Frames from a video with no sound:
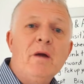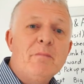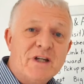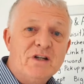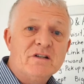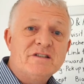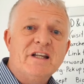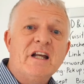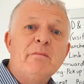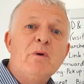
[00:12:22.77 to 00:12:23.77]
because they're
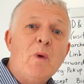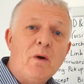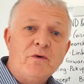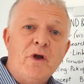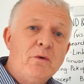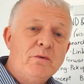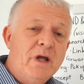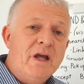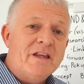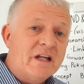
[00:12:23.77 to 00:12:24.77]
going to be well known,
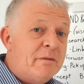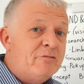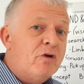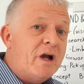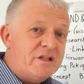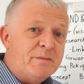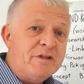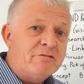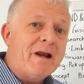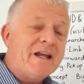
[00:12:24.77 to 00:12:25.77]
they're going to be right up in
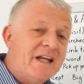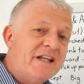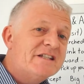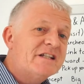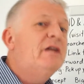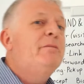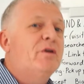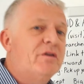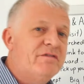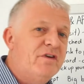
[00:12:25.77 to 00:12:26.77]
the rankings, they're going to be
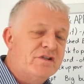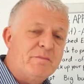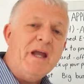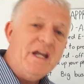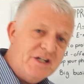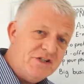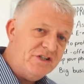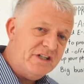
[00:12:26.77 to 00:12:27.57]
on the first page,